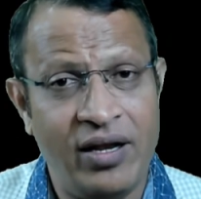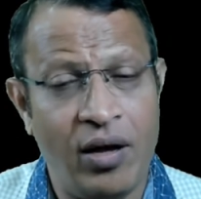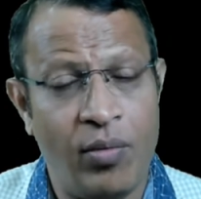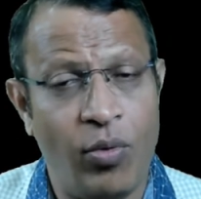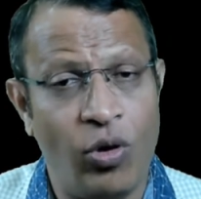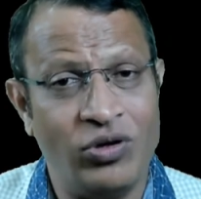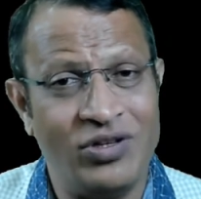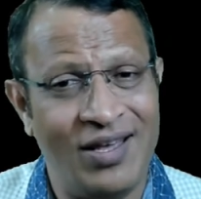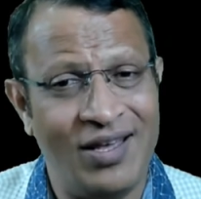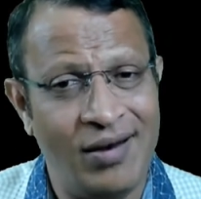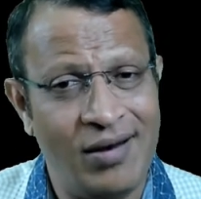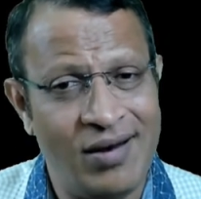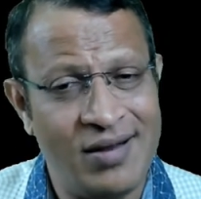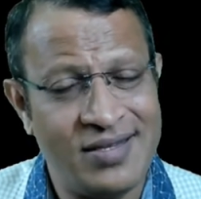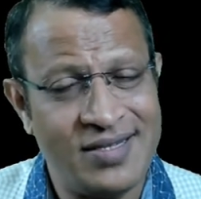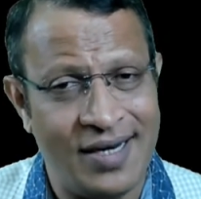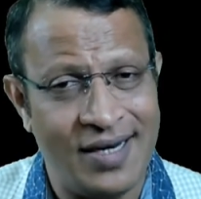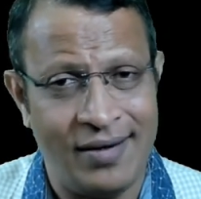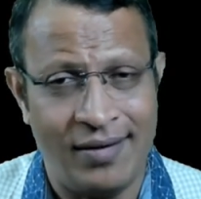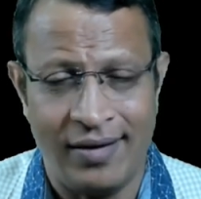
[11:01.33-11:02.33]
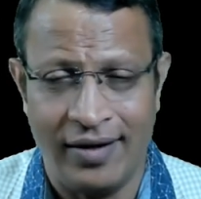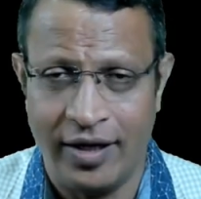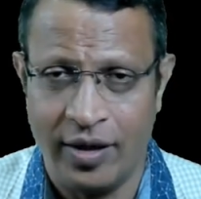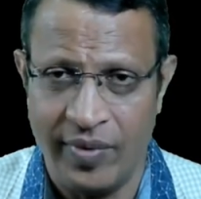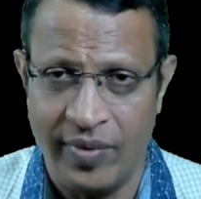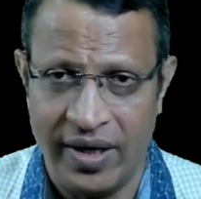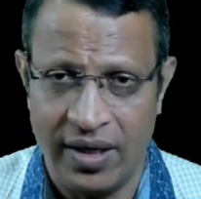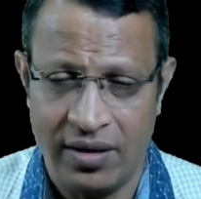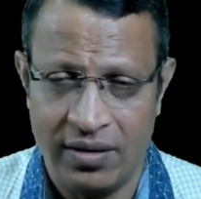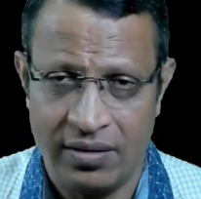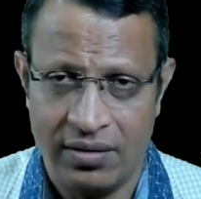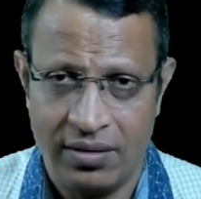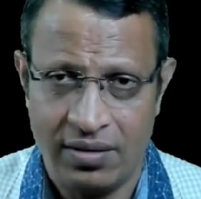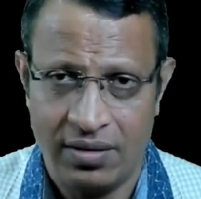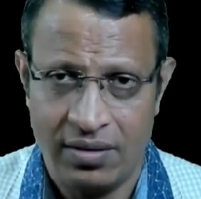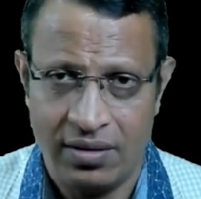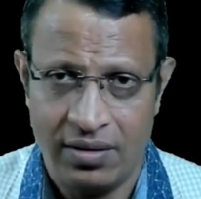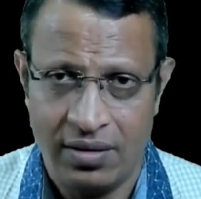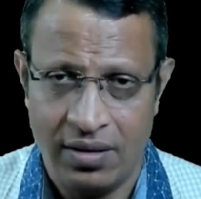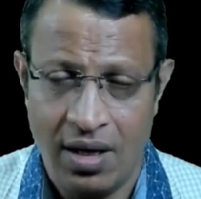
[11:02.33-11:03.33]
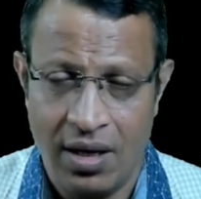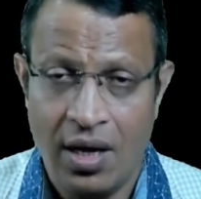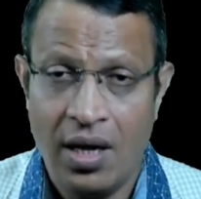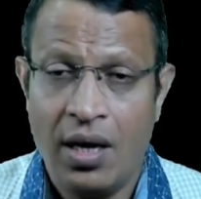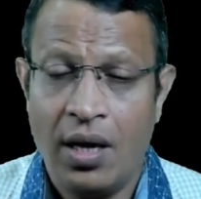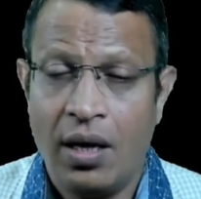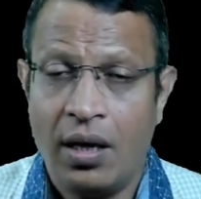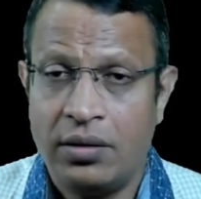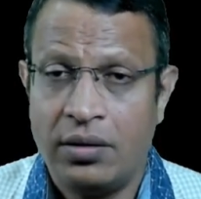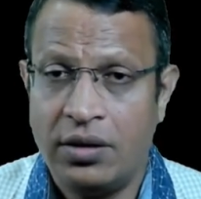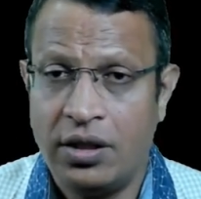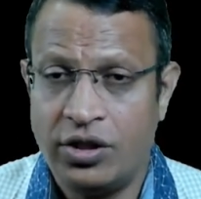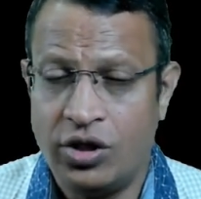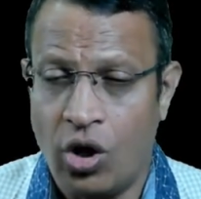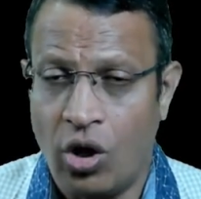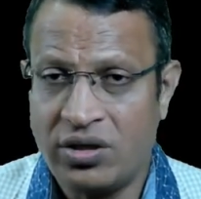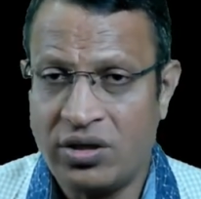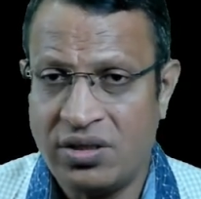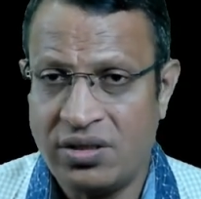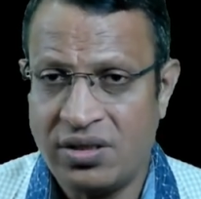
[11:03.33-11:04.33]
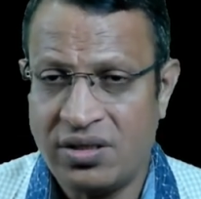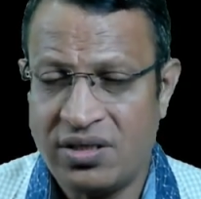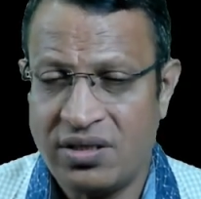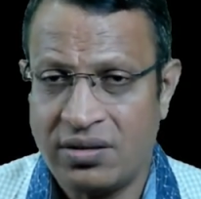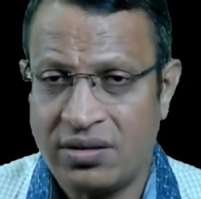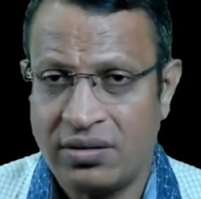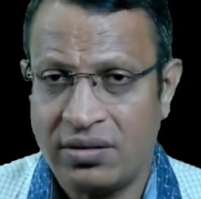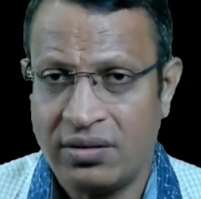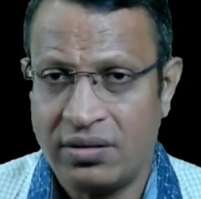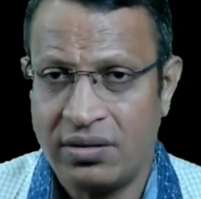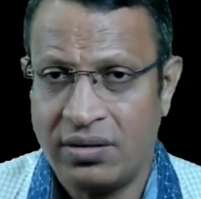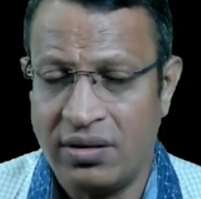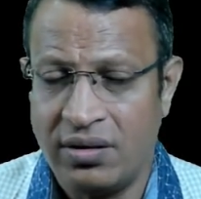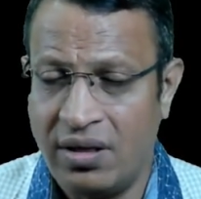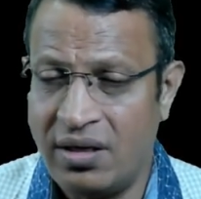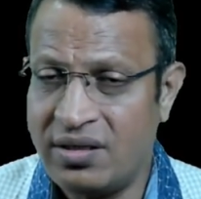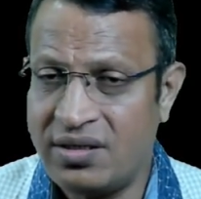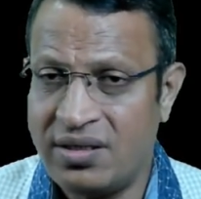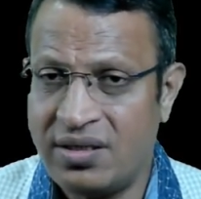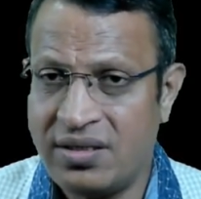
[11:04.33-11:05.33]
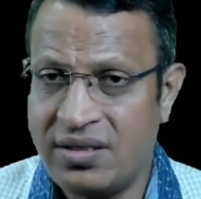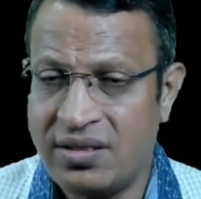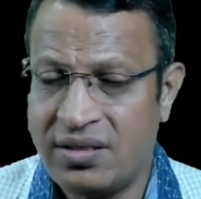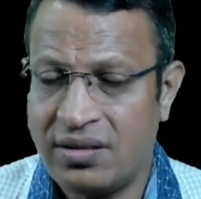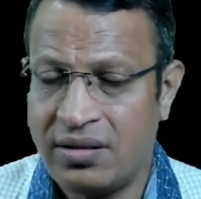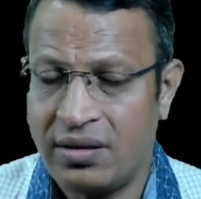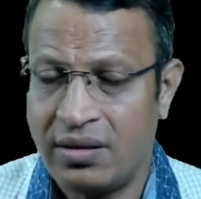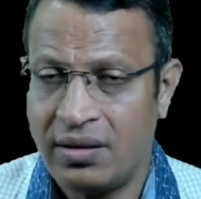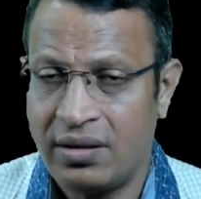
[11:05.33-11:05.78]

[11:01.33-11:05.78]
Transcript: about the illness and treatment. The doctors, nurses